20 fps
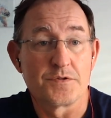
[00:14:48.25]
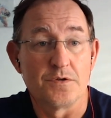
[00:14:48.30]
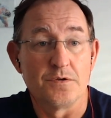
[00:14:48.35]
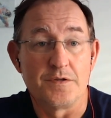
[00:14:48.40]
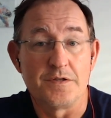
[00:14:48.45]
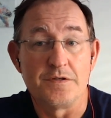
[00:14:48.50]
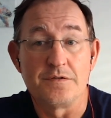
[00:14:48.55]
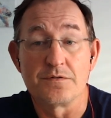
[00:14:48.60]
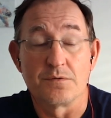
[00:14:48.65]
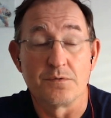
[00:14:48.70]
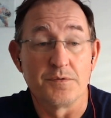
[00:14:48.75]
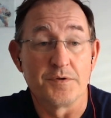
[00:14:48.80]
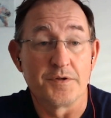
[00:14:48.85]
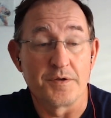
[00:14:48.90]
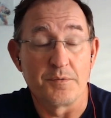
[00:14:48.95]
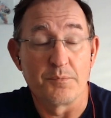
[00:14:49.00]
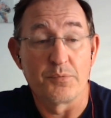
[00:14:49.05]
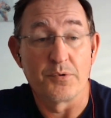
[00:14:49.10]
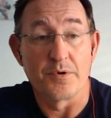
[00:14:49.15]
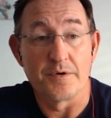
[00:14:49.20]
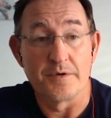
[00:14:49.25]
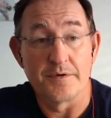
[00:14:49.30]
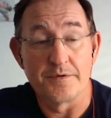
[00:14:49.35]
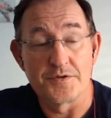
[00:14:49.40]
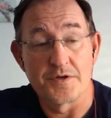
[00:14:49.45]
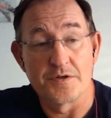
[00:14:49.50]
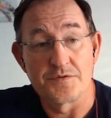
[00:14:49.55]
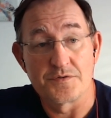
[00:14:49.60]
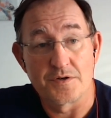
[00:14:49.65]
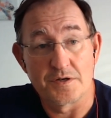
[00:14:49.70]
these are really important
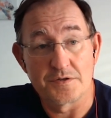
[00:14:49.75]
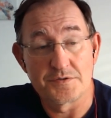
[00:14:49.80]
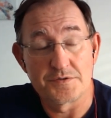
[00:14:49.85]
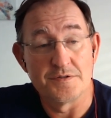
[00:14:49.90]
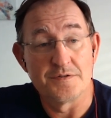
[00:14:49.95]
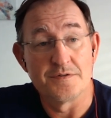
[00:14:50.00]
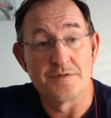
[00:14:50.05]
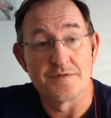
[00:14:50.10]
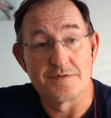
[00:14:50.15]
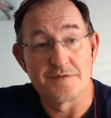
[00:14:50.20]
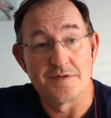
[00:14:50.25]
transgressions